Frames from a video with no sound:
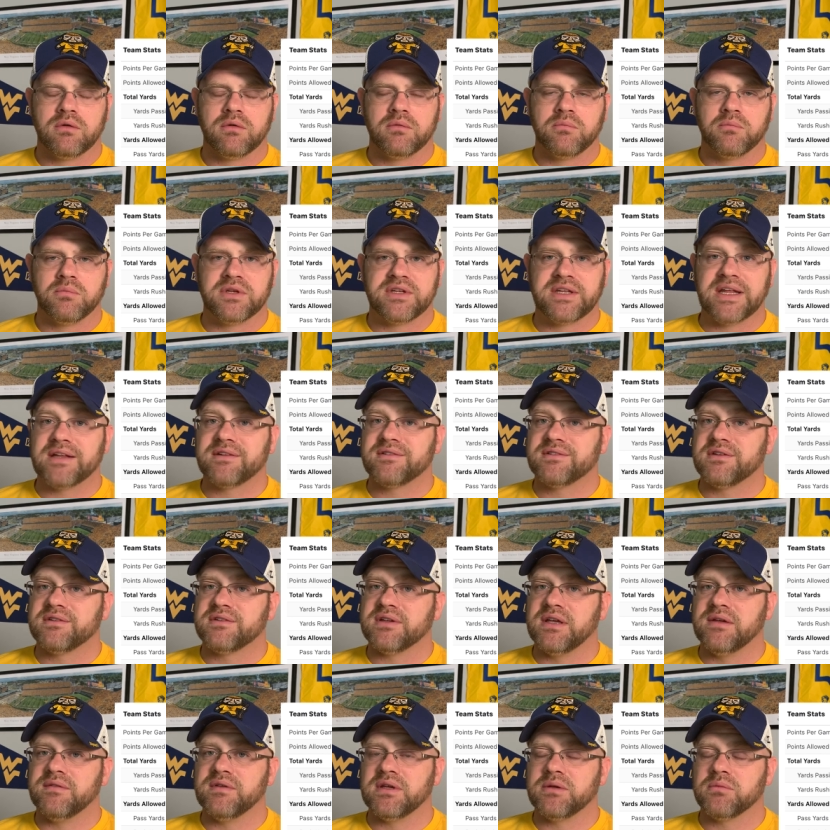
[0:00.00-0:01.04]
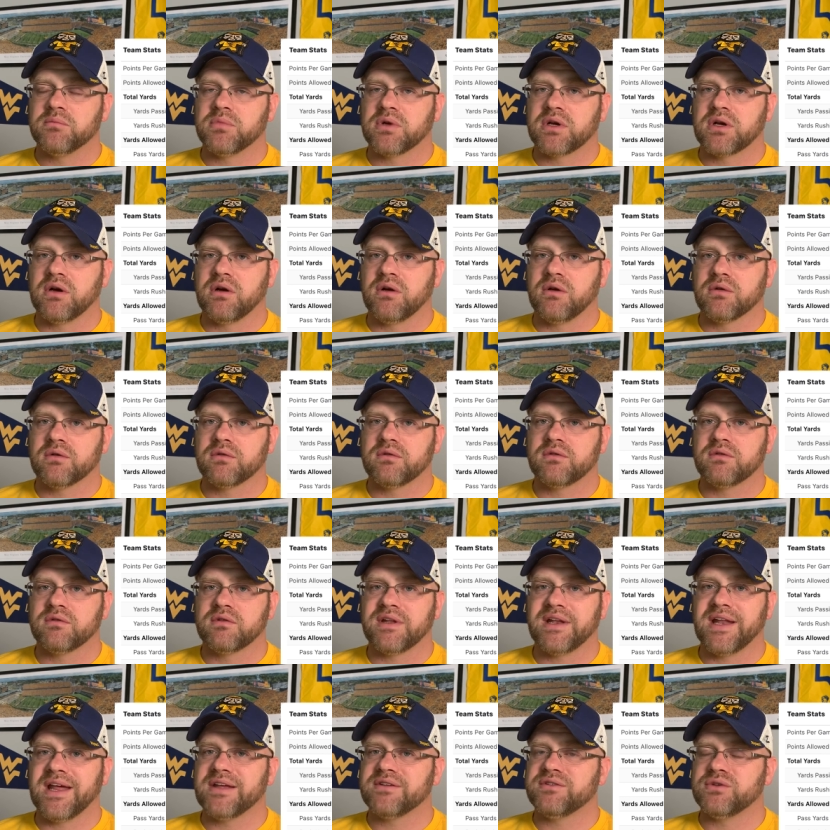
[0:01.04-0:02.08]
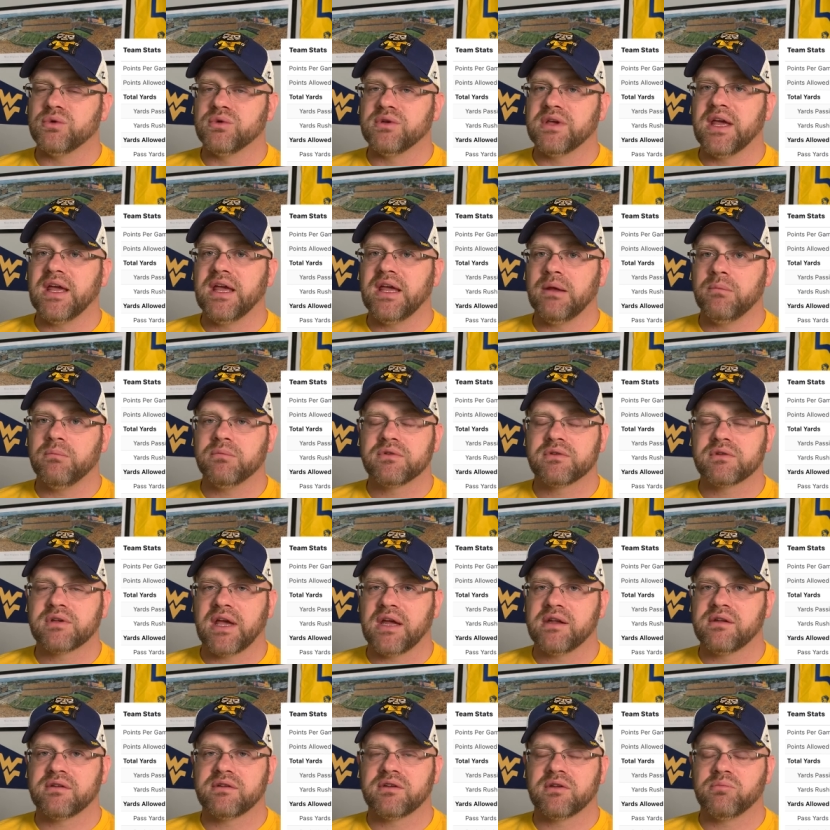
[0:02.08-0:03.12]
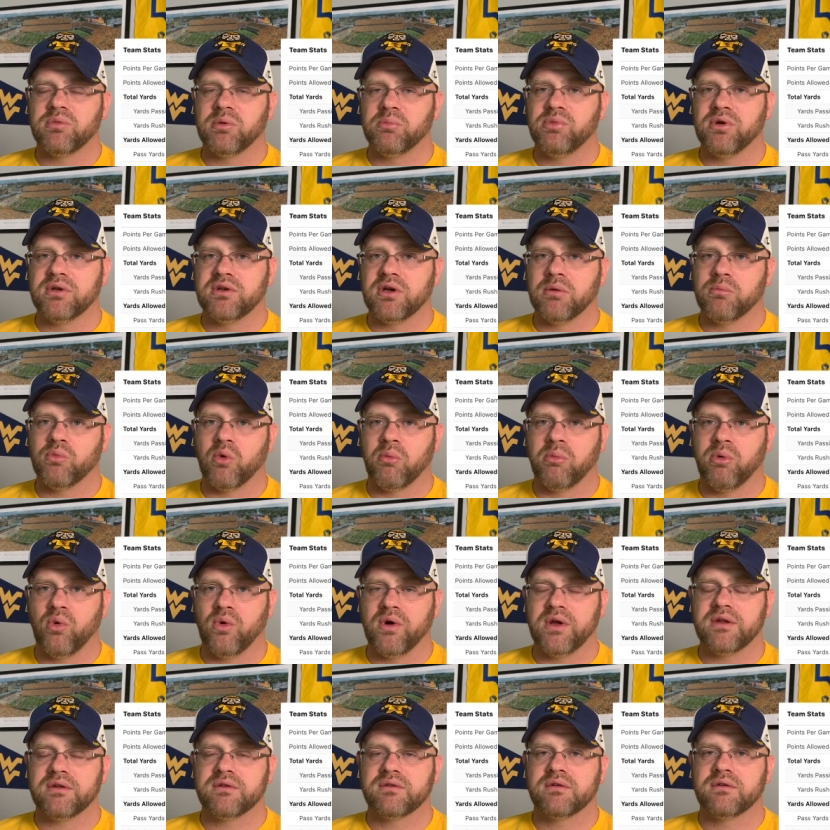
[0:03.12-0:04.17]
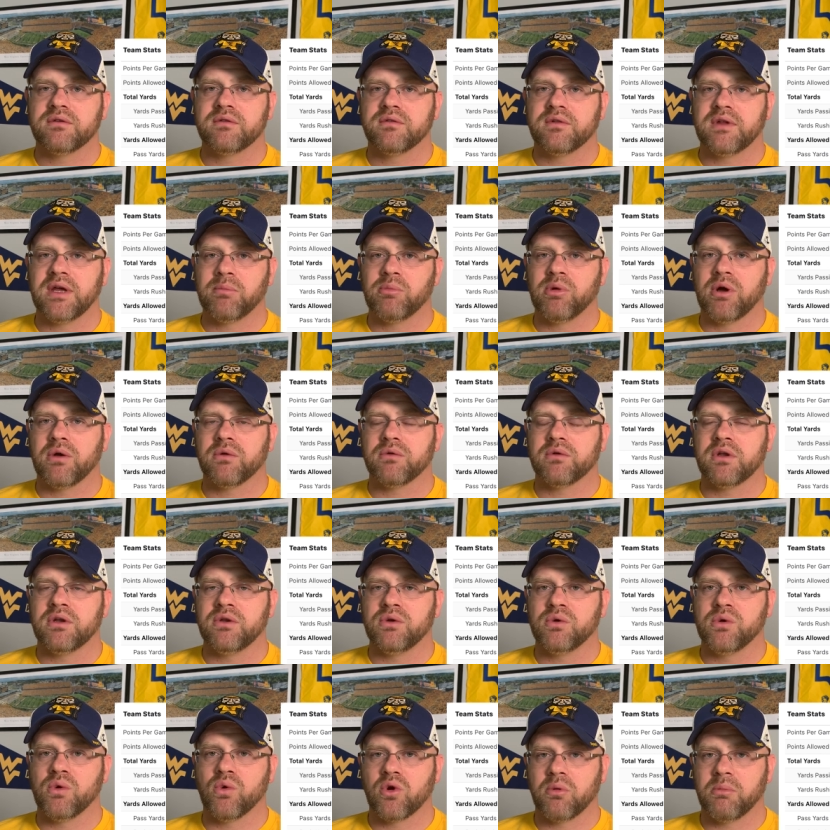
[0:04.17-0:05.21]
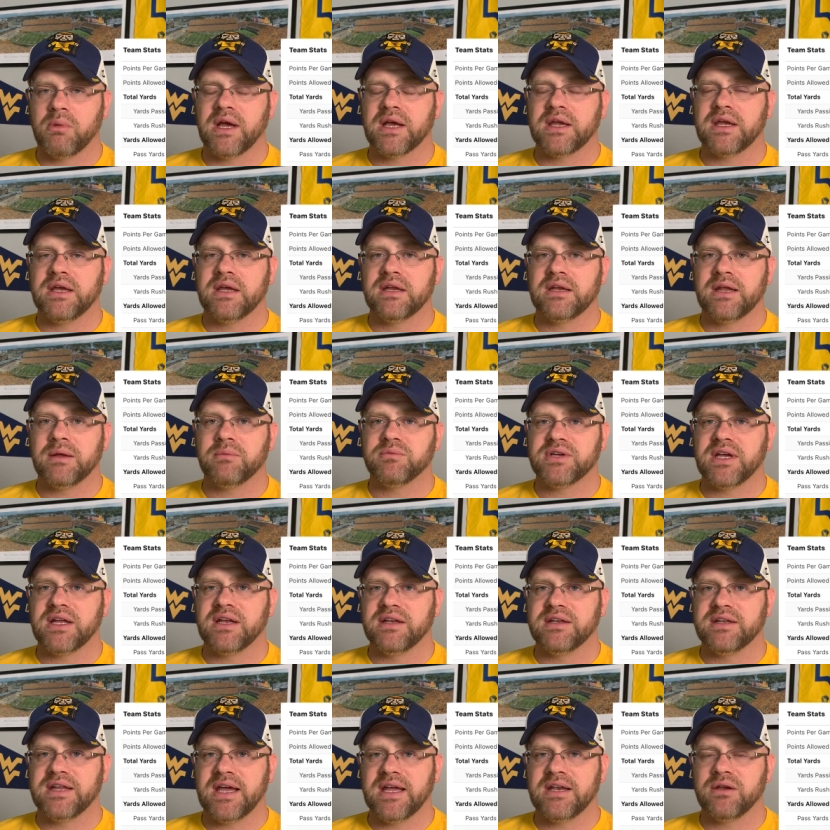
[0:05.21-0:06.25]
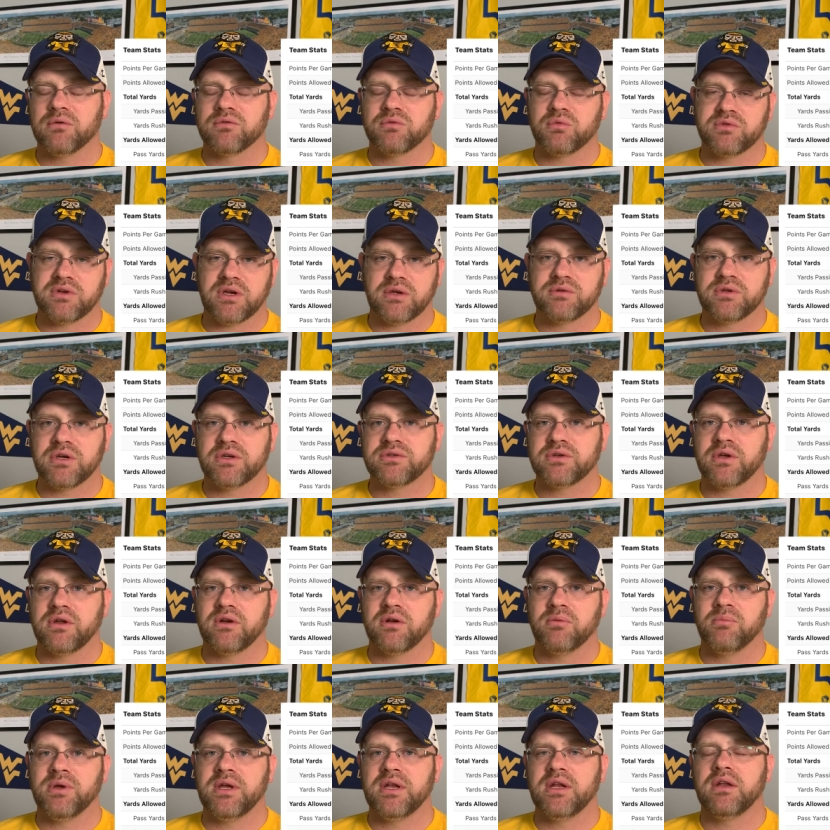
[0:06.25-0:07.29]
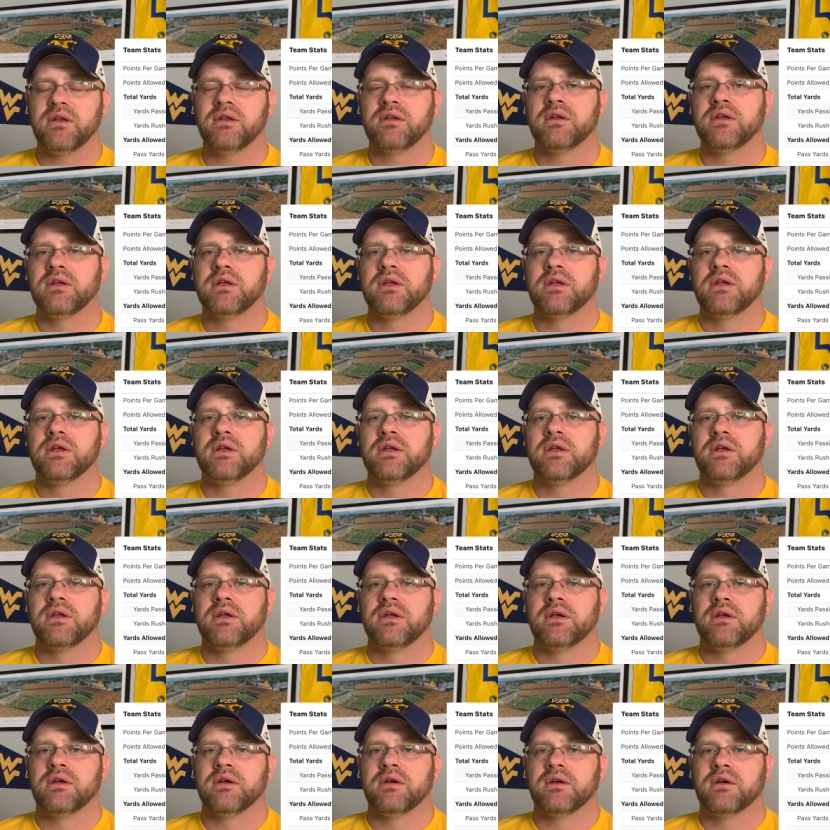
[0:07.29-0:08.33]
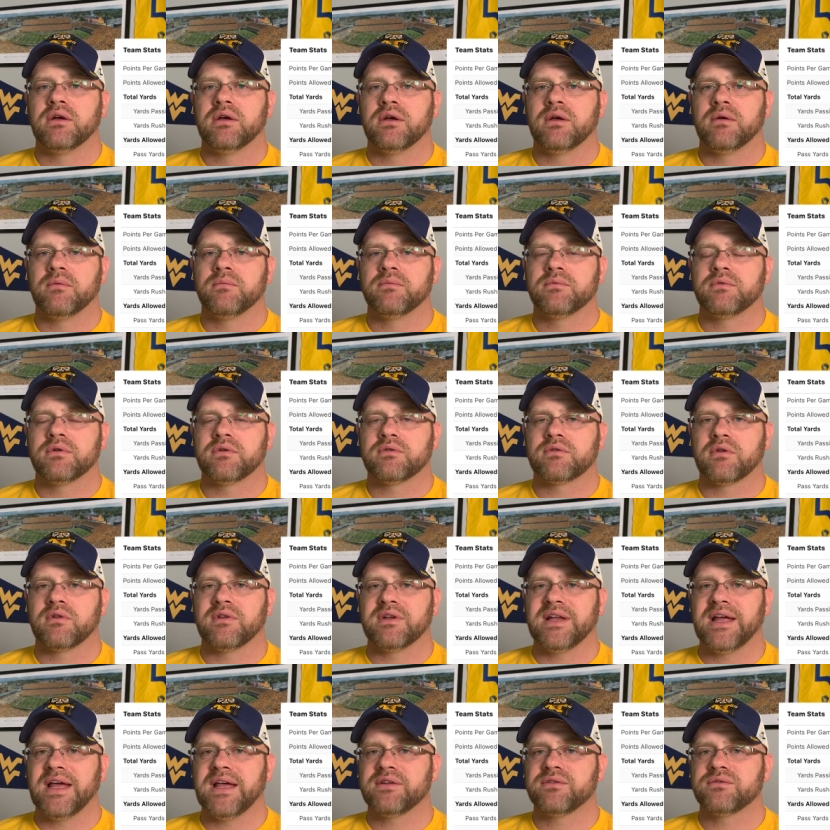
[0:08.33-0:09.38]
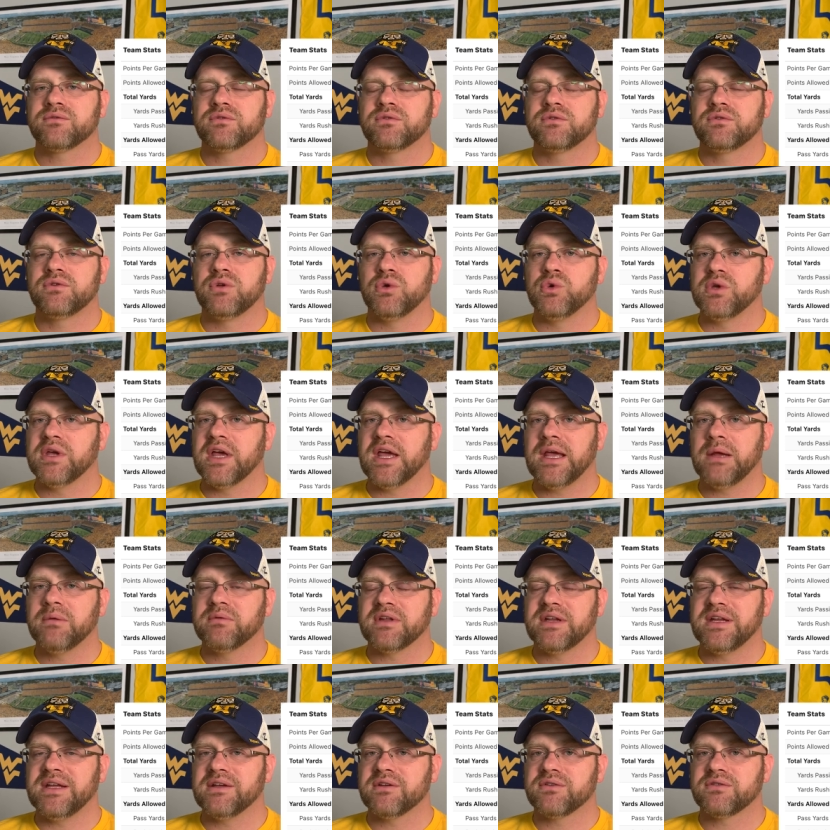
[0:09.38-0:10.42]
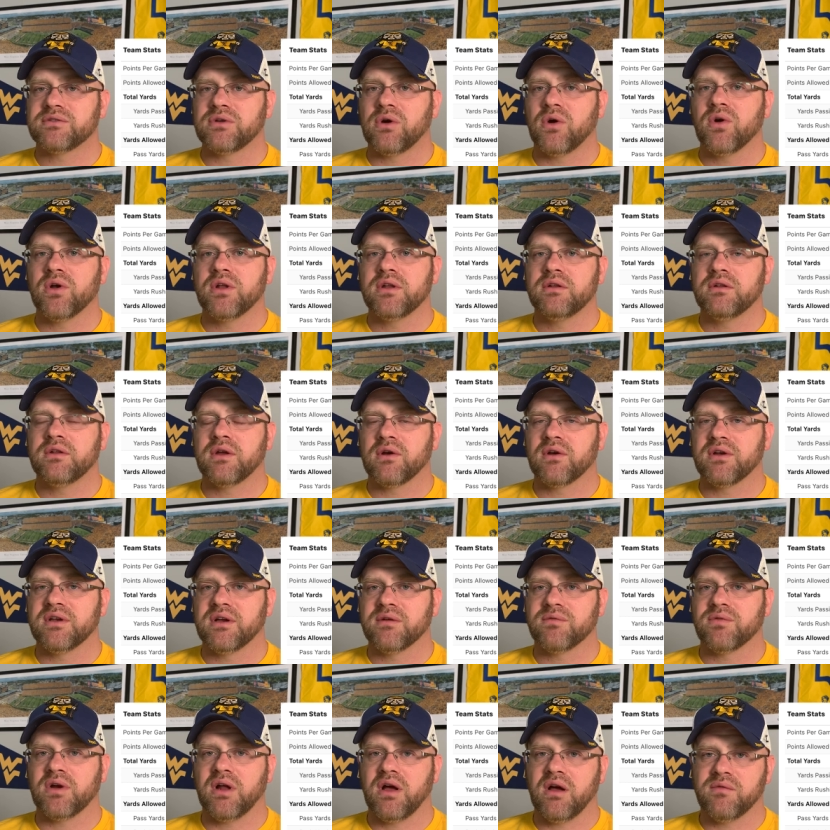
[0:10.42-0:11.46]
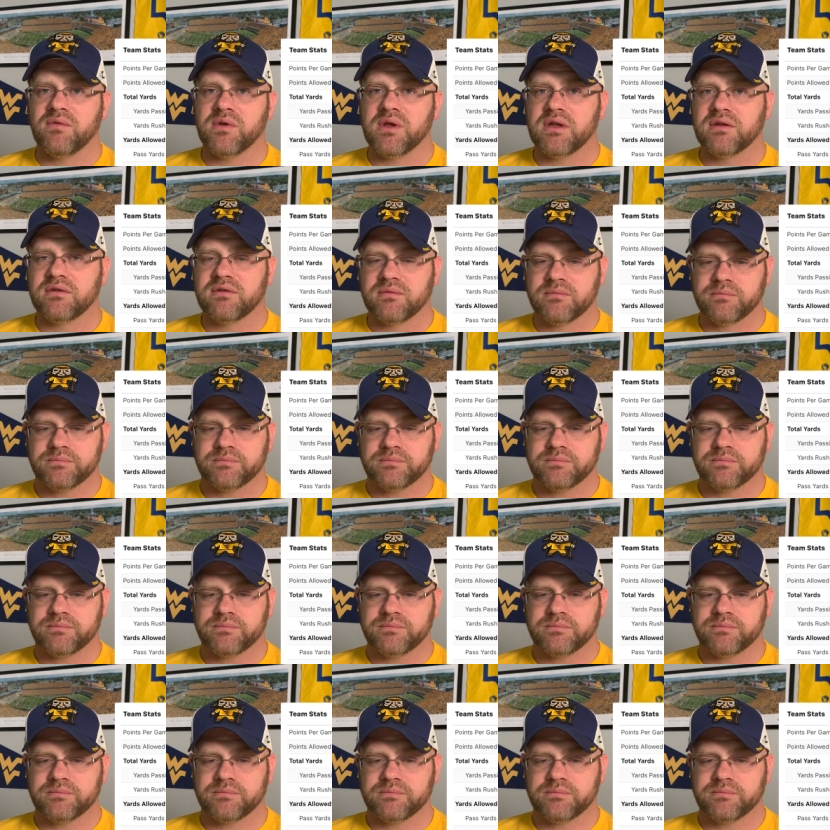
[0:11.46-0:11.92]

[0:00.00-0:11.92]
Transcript: But that's deceiving because the last two games, Kansas has been putting up more points. They brought a new quarterback in named Jalon Daniels, which I'll touch on in a minute. So, so the last two games that he has started, they're a different offense.